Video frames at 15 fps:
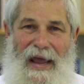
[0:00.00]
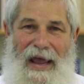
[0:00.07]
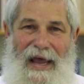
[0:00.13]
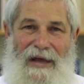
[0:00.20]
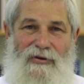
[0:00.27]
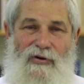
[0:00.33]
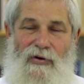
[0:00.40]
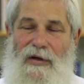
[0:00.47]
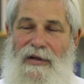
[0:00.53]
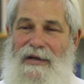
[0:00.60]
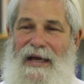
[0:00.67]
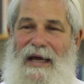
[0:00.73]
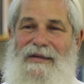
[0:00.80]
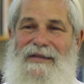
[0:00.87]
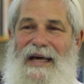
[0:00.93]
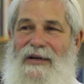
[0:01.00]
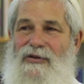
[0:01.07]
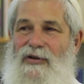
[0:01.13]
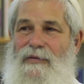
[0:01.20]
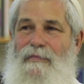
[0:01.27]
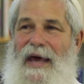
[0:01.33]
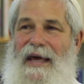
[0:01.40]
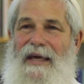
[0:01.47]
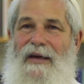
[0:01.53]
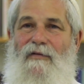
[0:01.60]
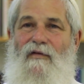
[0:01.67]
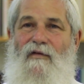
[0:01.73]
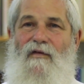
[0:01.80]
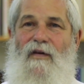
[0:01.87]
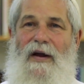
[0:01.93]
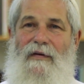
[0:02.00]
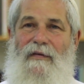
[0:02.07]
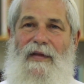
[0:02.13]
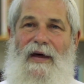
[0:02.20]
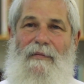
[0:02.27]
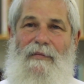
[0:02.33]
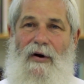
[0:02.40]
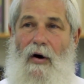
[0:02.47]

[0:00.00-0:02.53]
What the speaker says: And during the day, he's actually making fun of them.